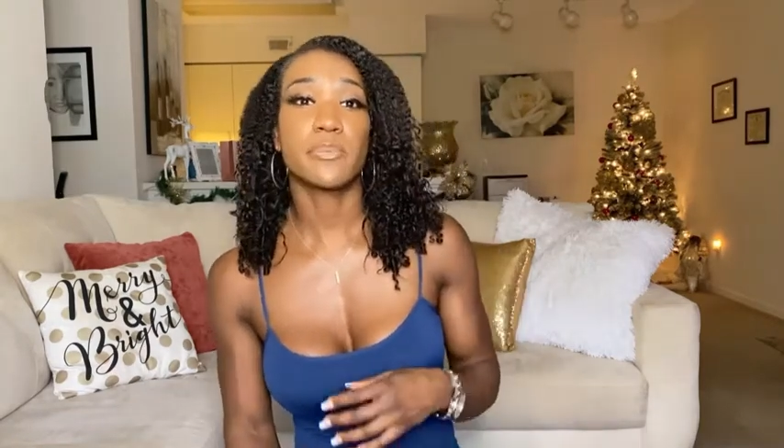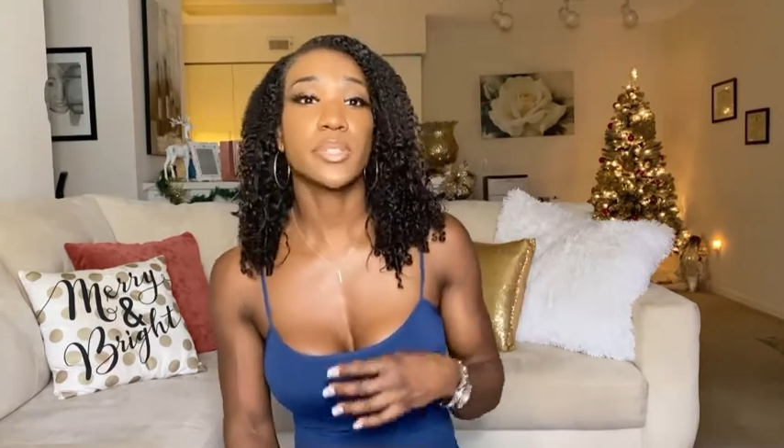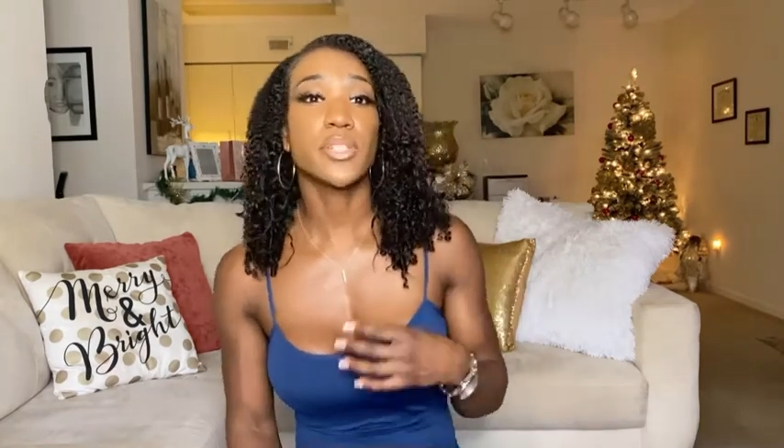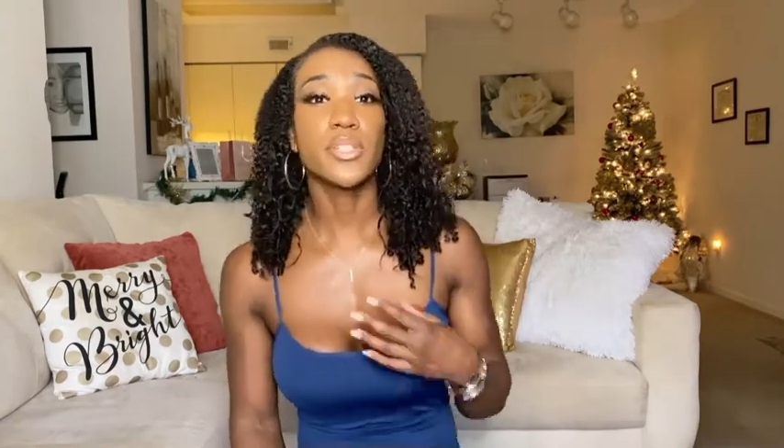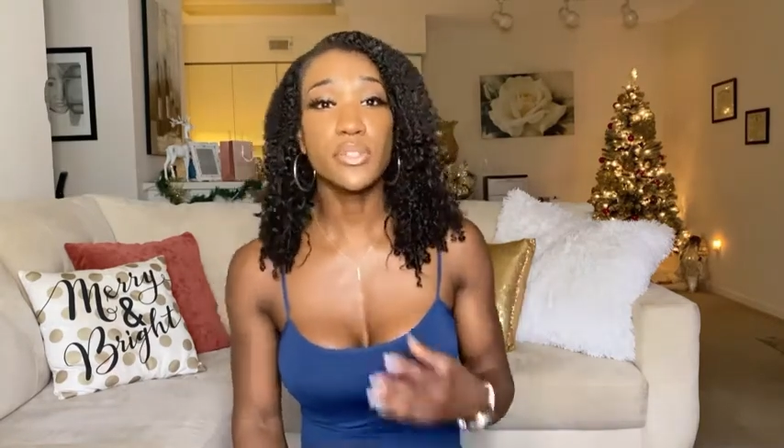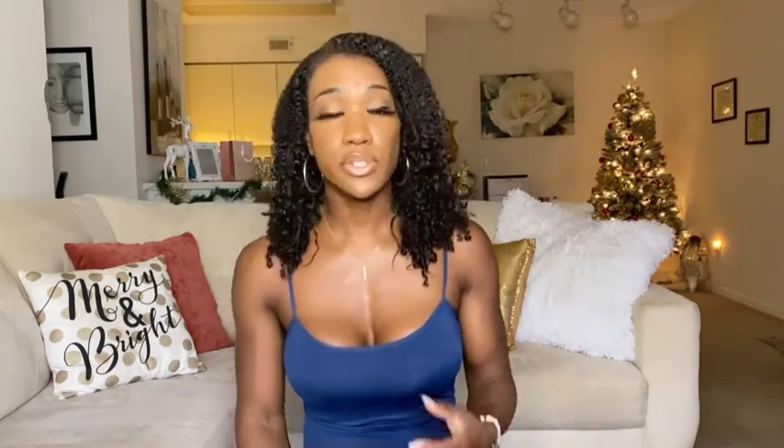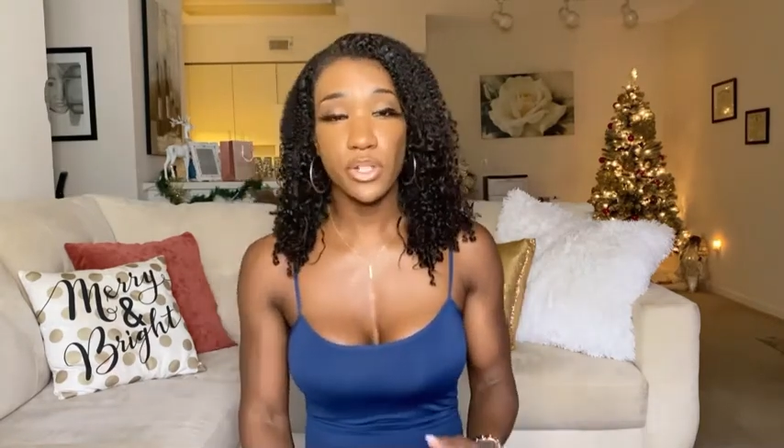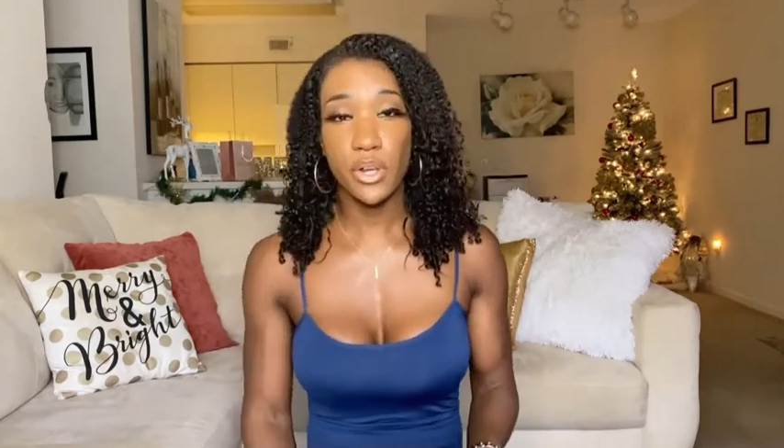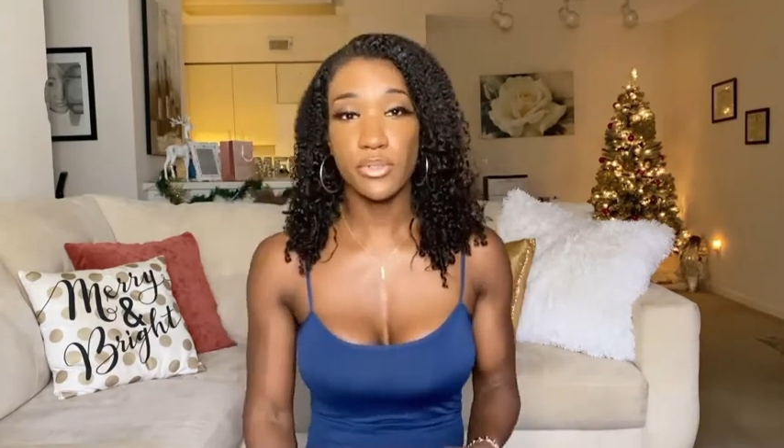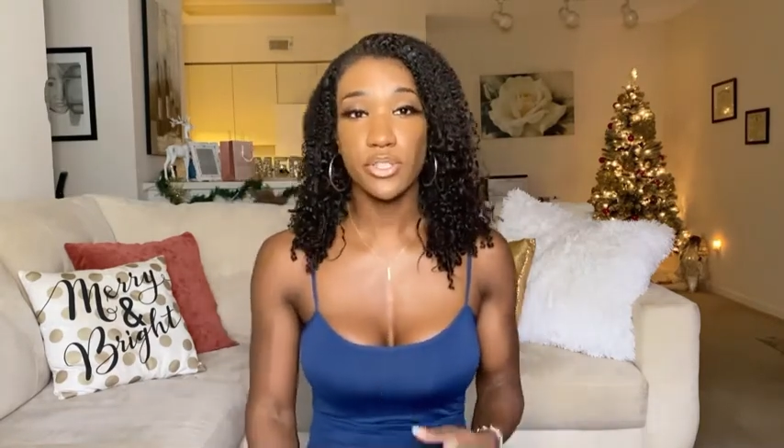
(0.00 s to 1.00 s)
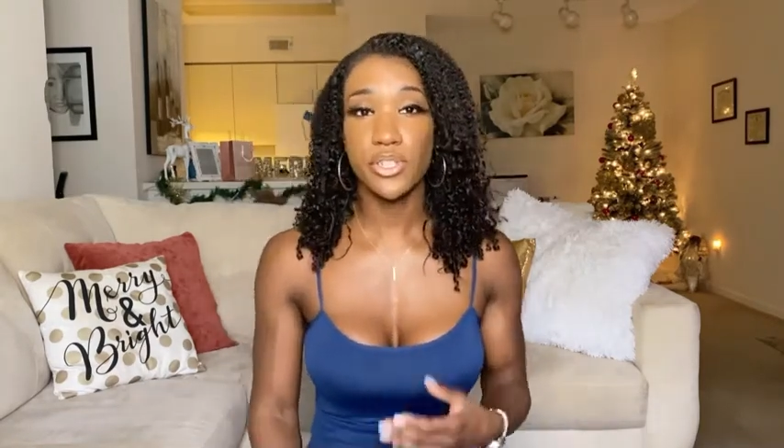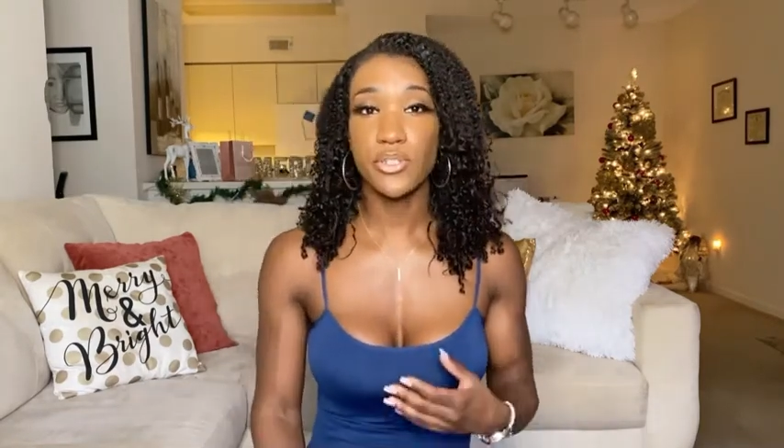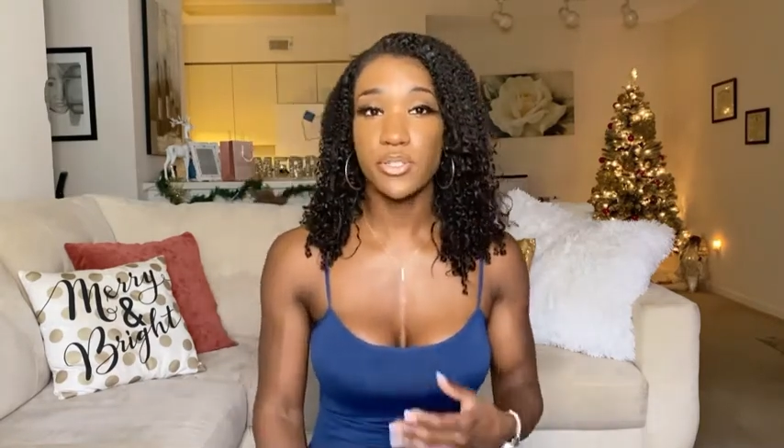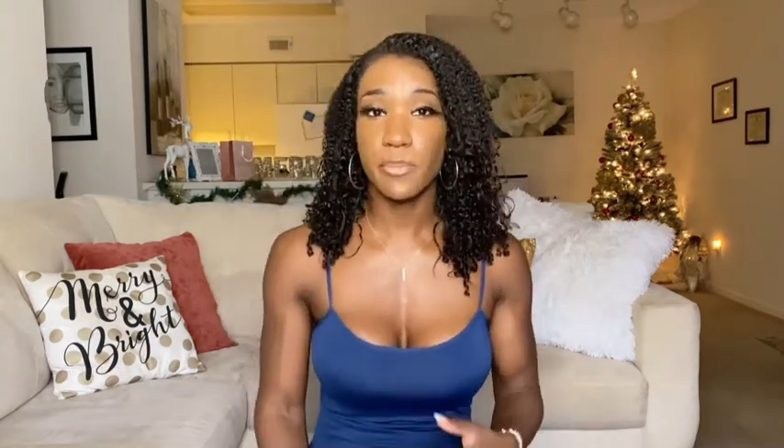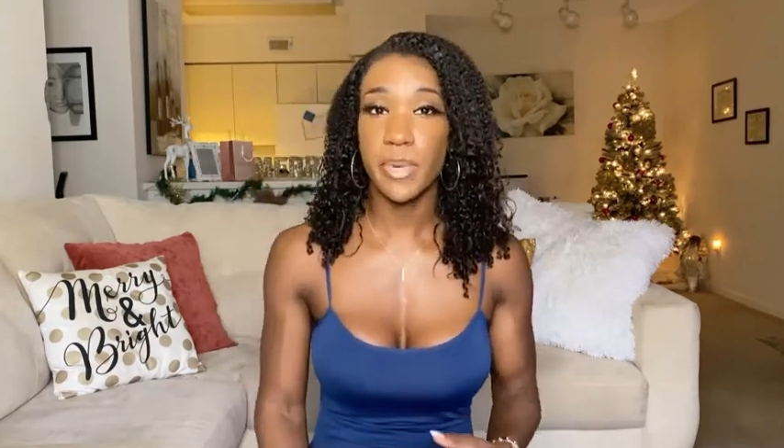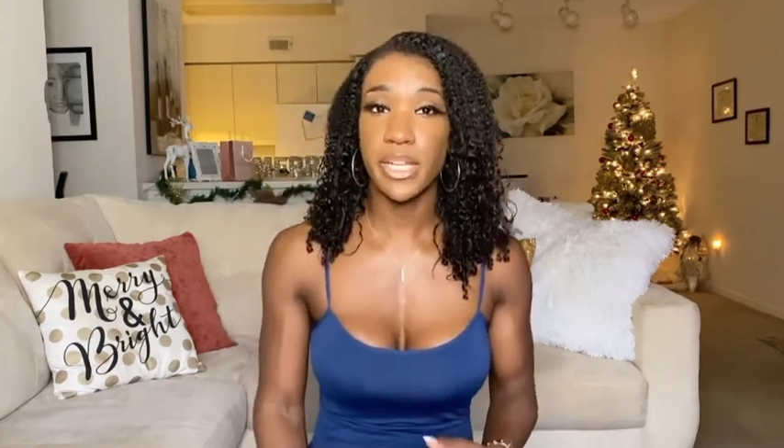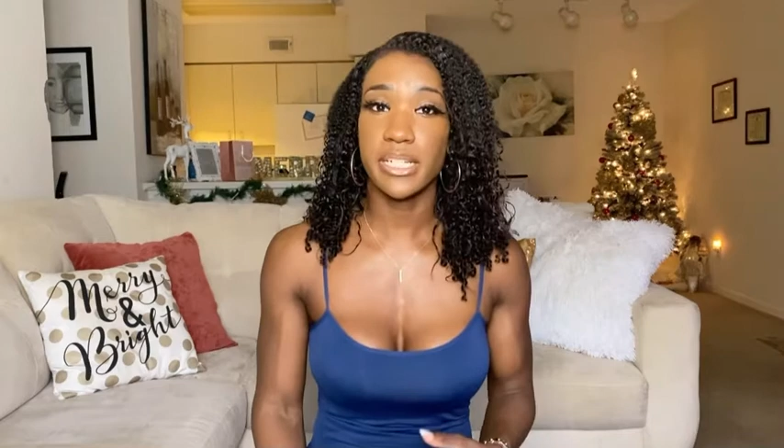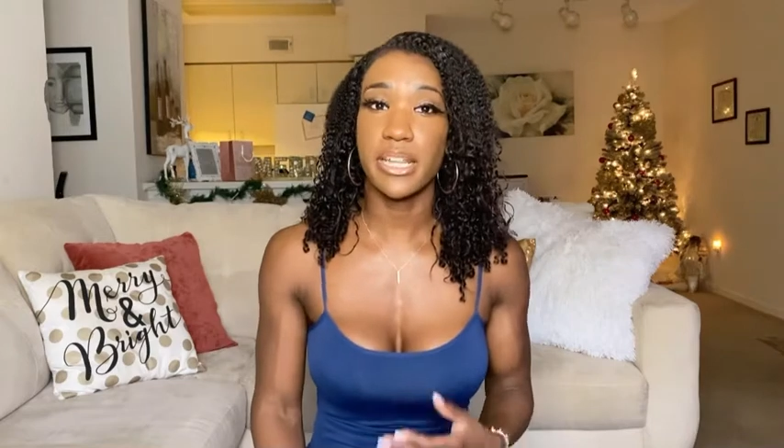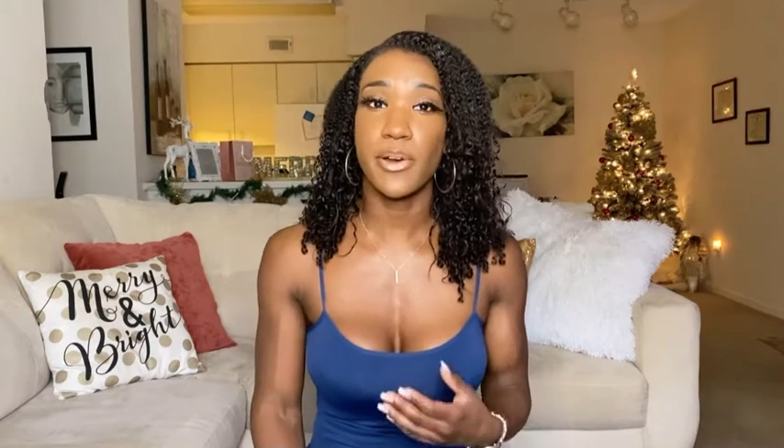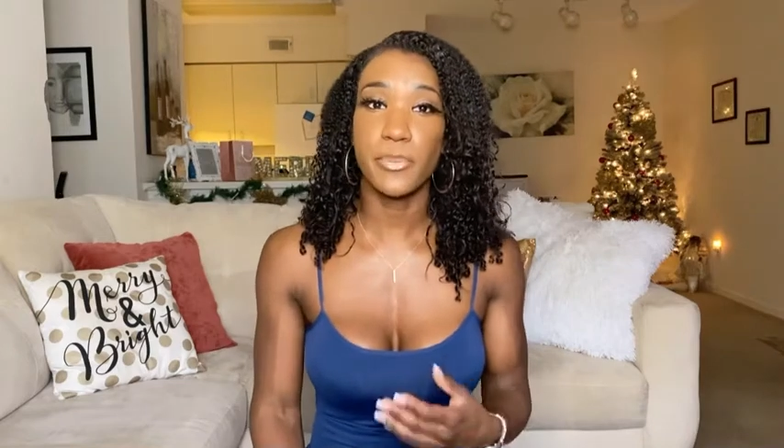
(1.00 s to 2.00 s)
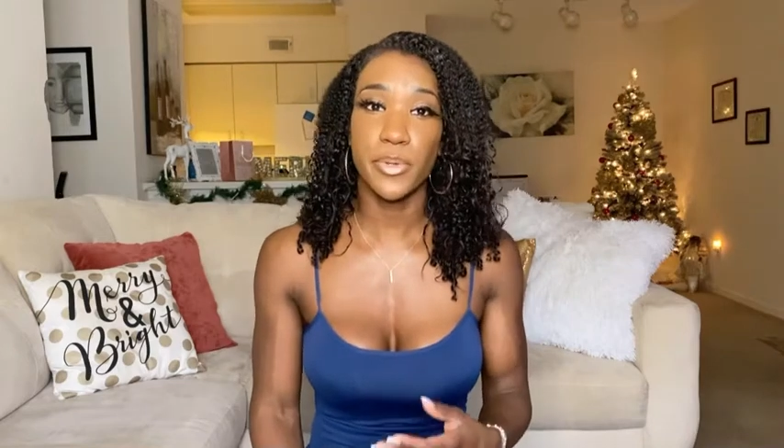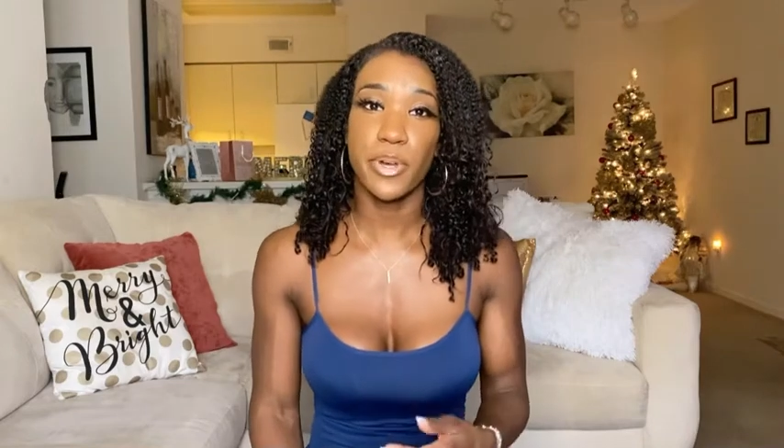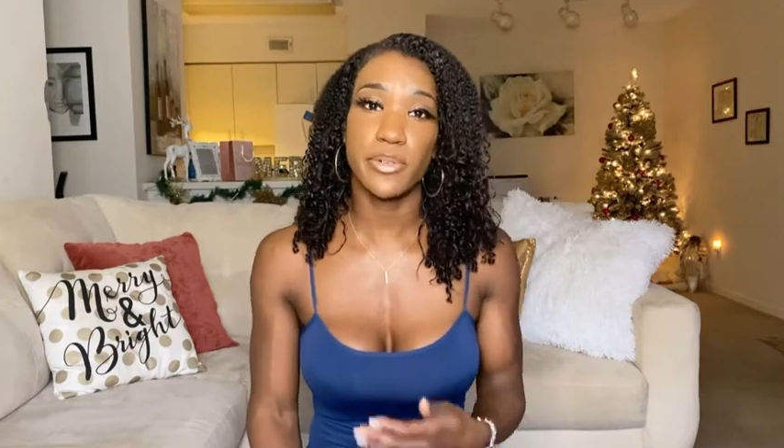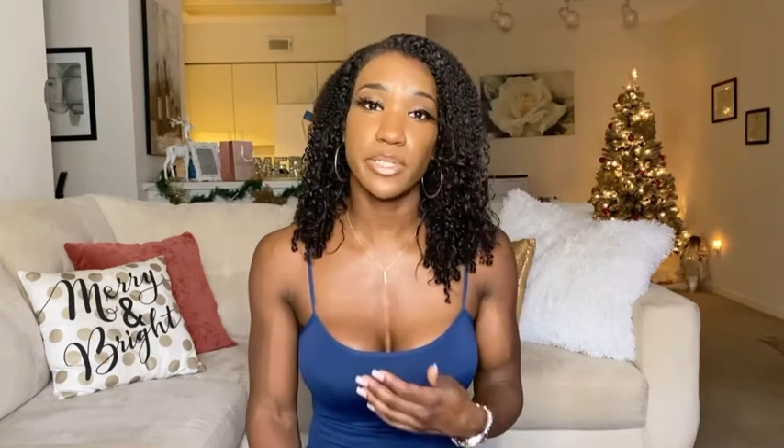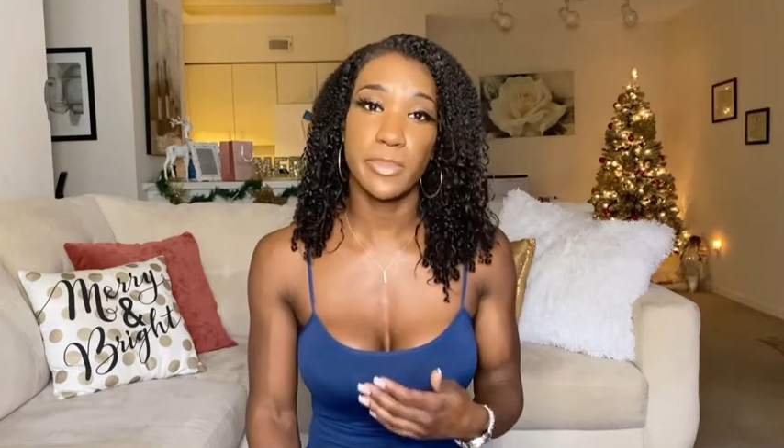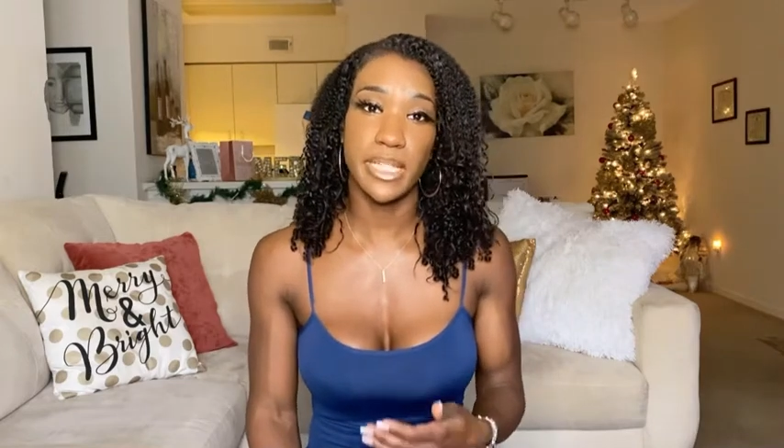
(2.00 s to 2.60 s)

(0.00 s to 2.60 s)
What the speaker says: use a coach, use somebody to help you out in the beginning,